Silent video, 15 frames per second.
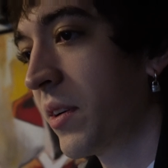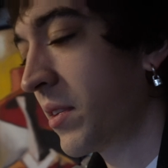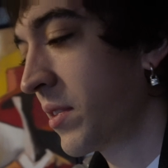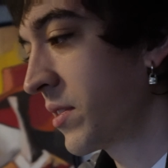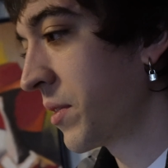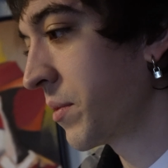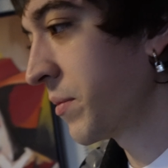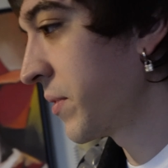
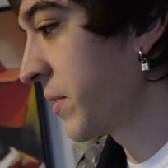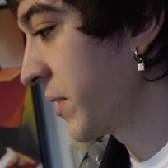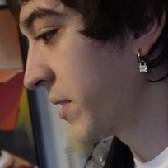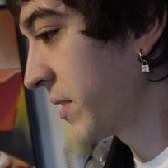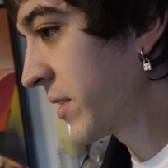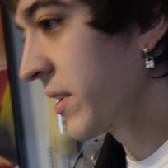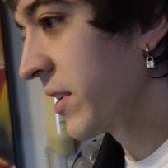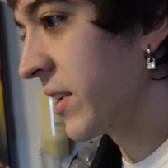
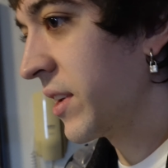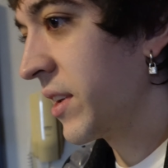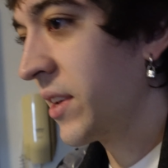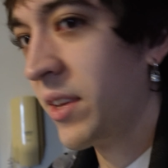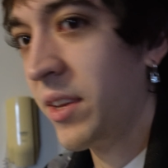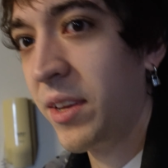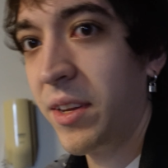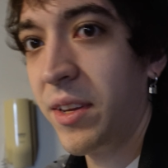something
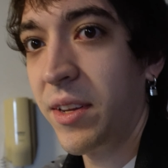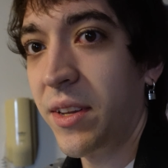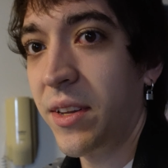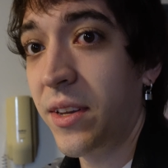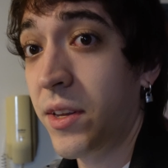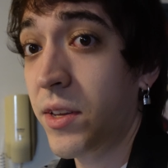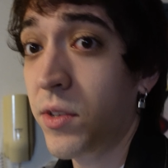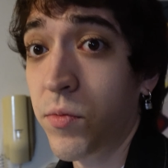
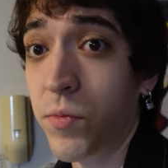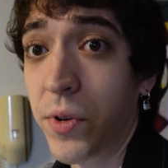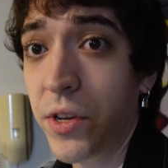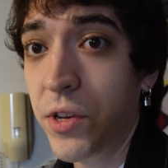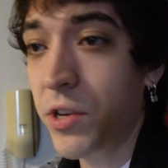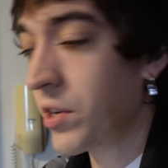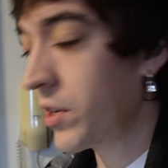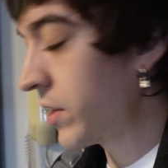in his
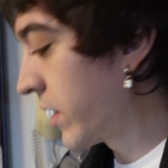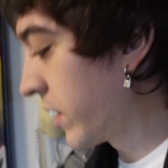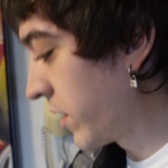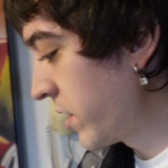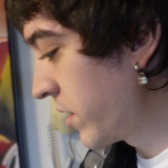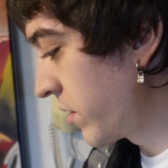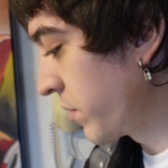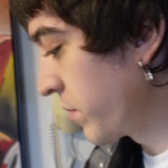reach that
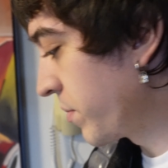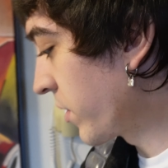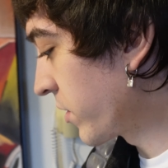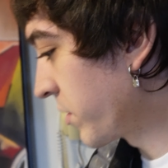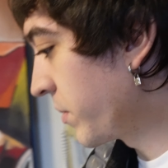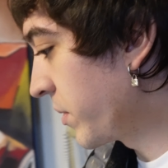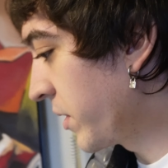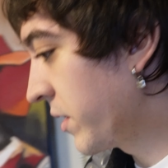he could
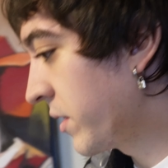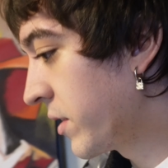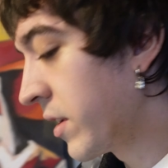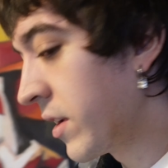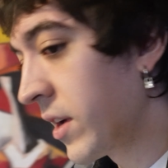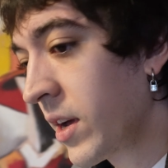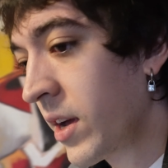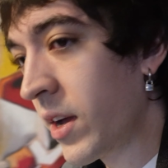possibly eat
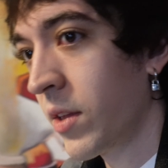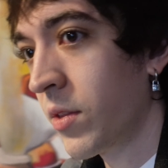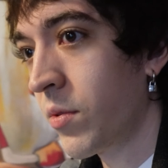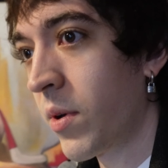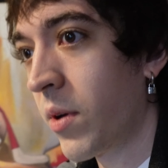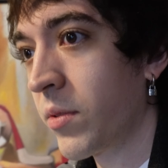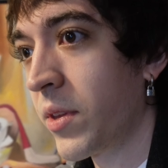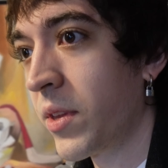
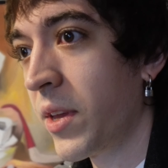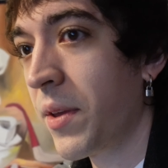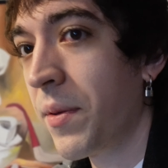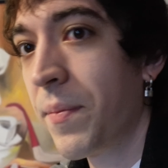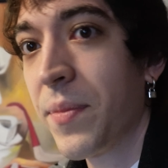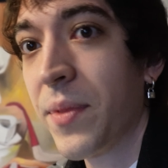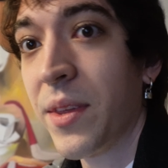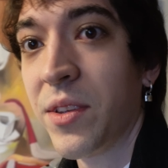throughout the day.
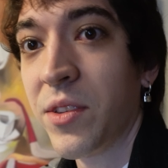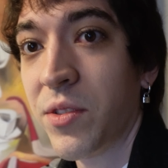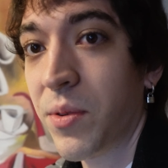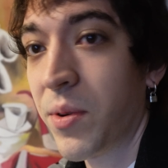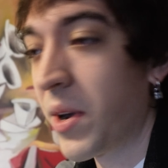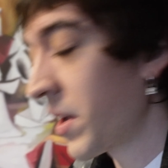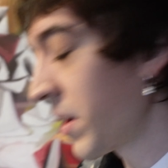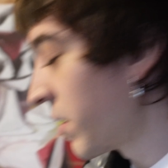
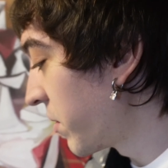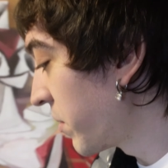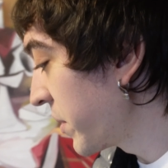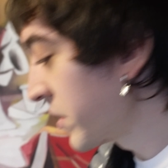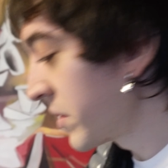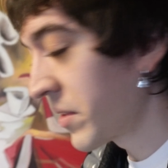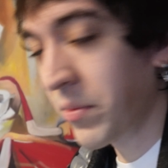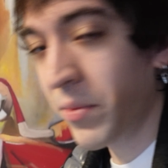So I
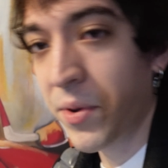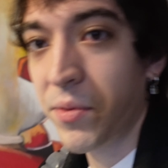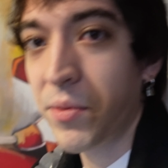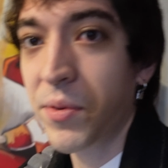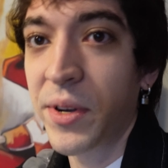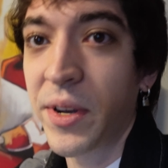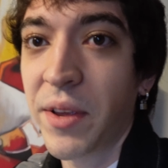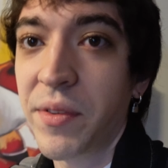always
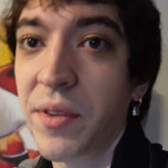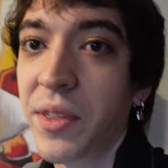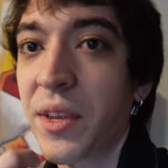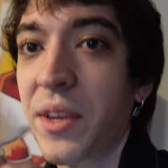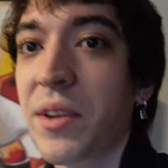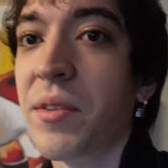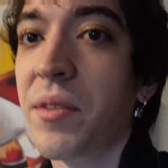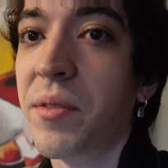record
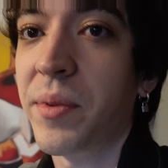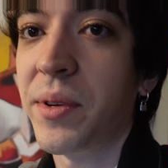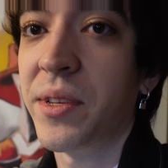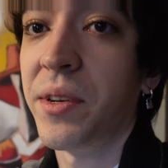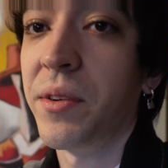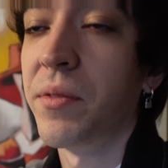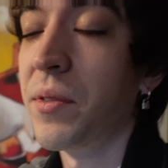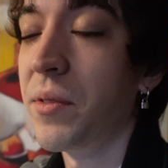everything on my
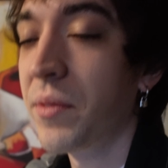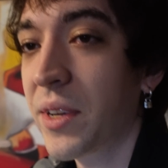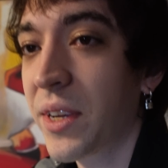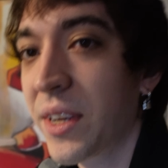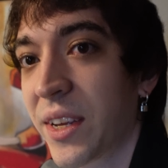cell phone,